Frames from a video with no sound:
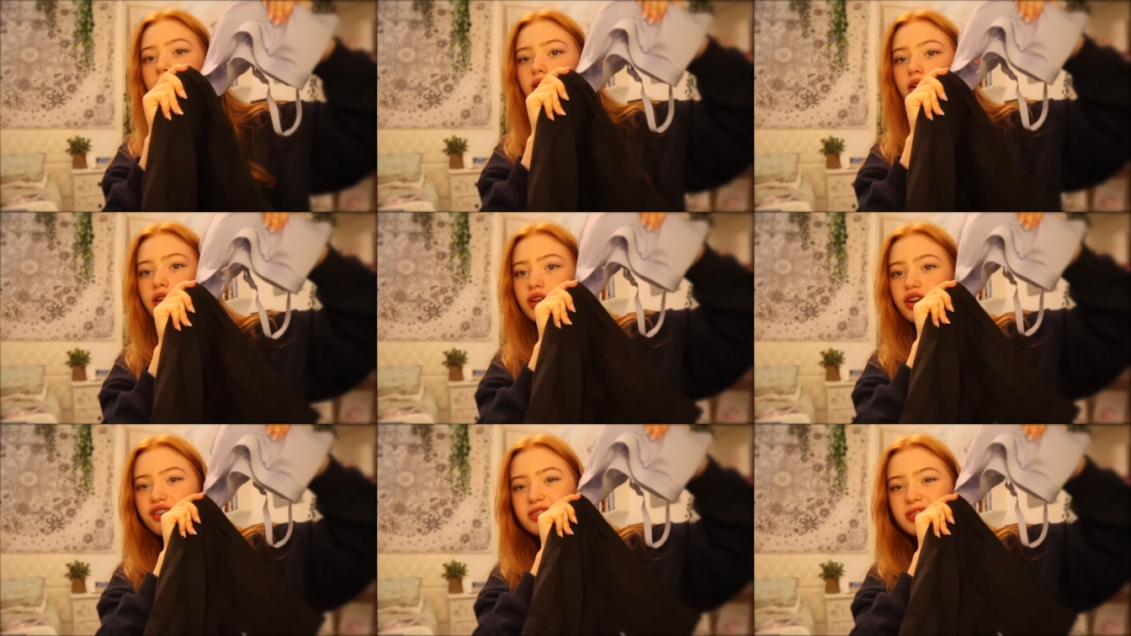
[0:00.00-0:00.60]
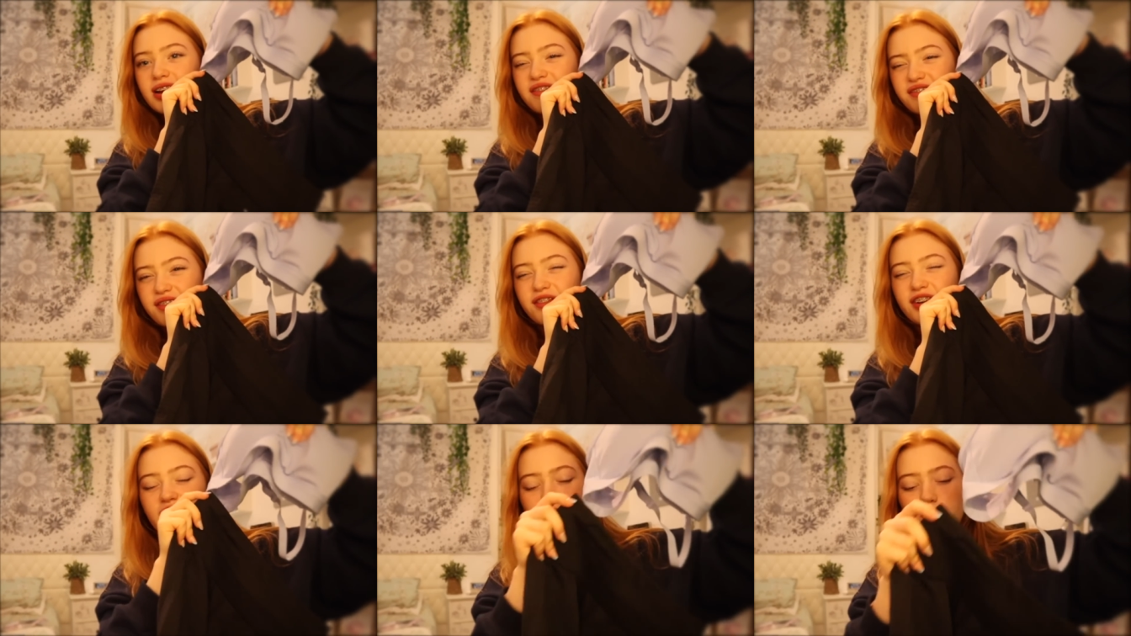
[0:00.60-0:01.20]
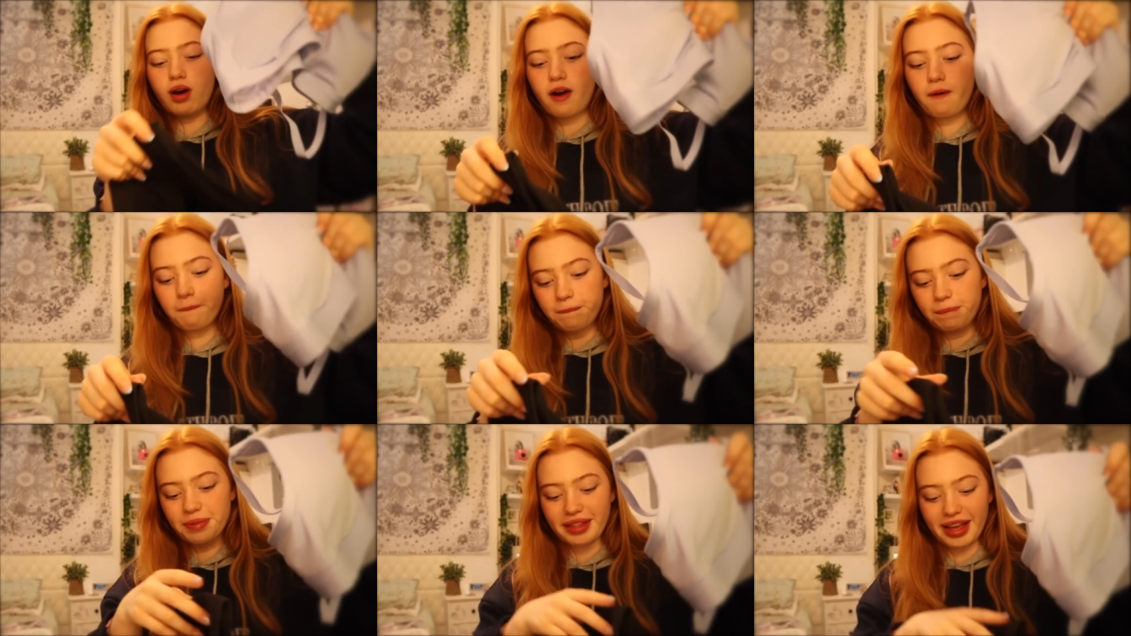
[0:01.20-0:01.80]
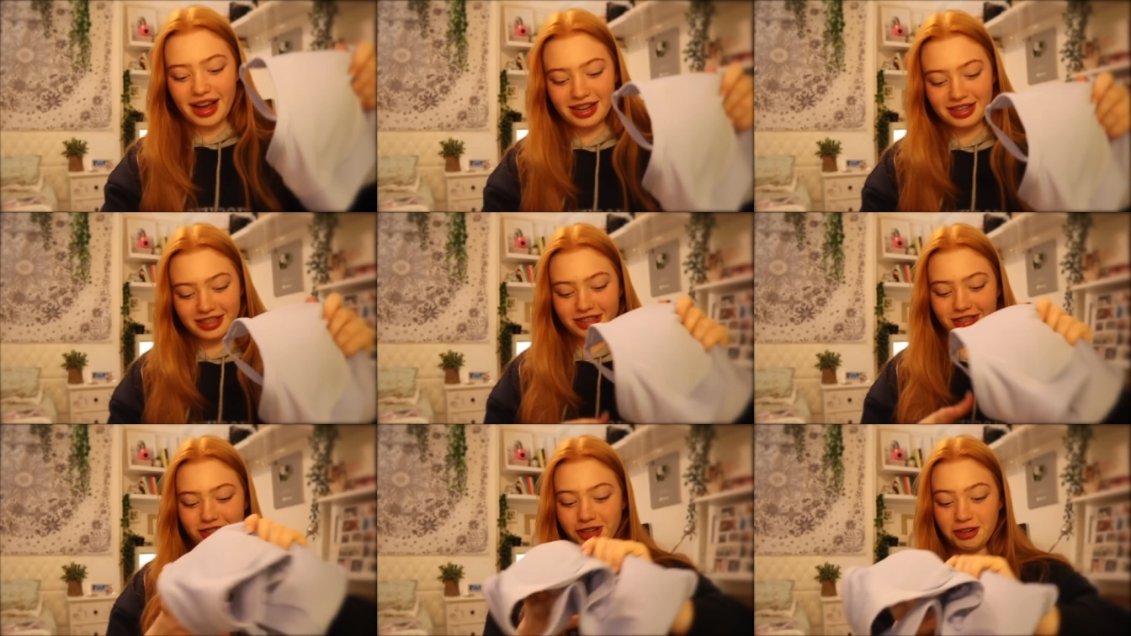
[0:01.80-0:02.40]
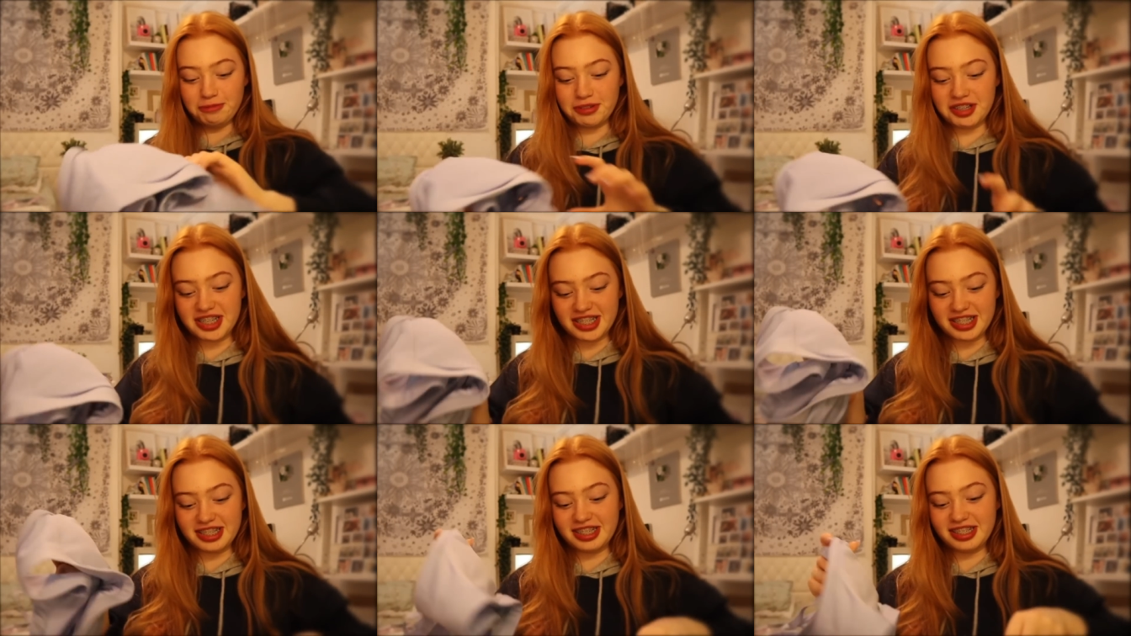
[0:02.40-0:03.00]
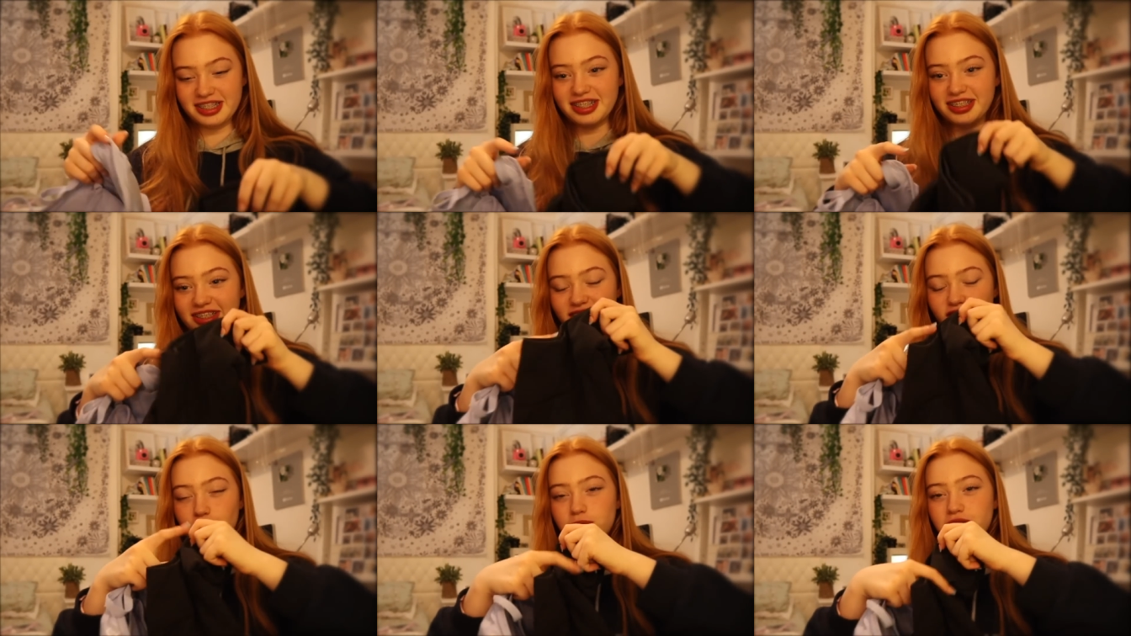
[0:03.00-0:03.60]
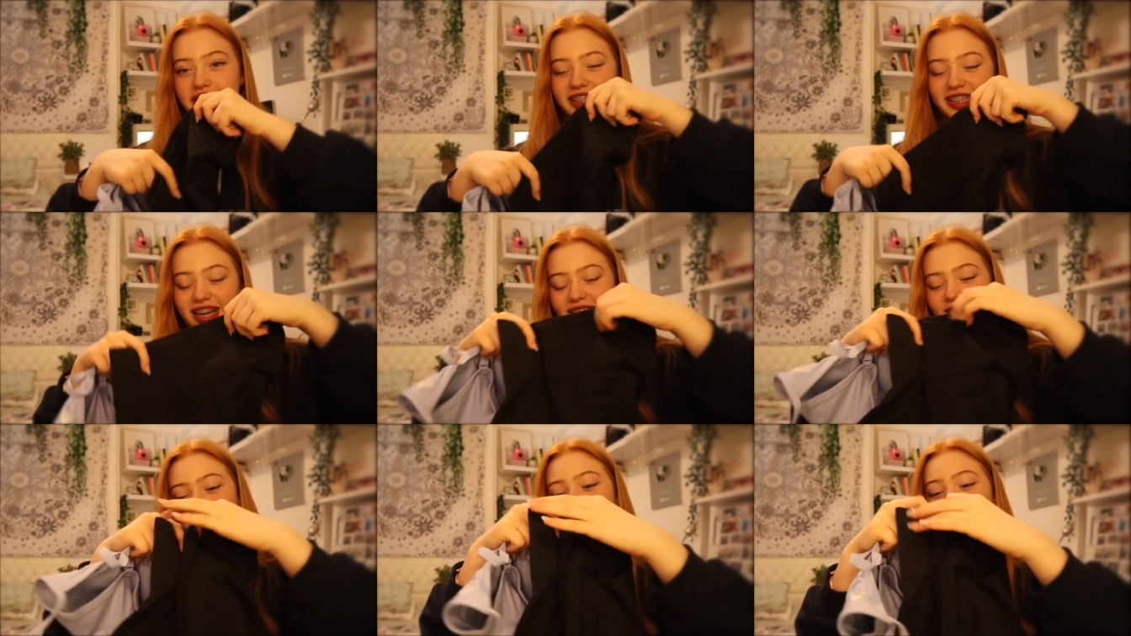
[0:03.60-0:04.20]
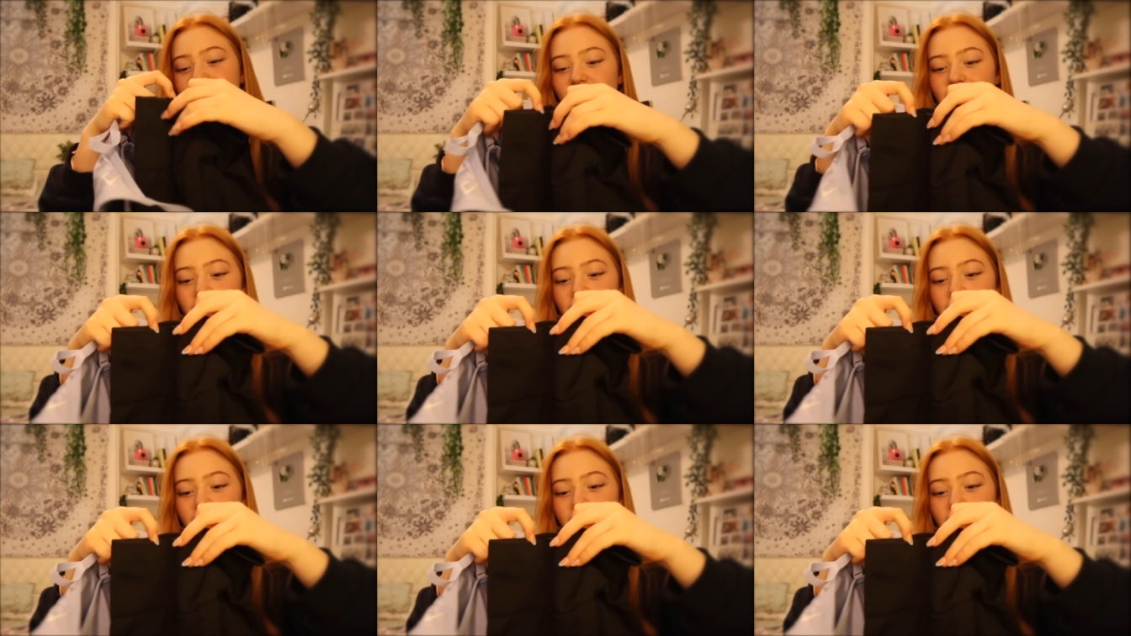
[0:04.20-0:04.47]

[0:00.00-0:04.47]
They go together really well, and it's so pretty. It's such a pretty set, so I'm very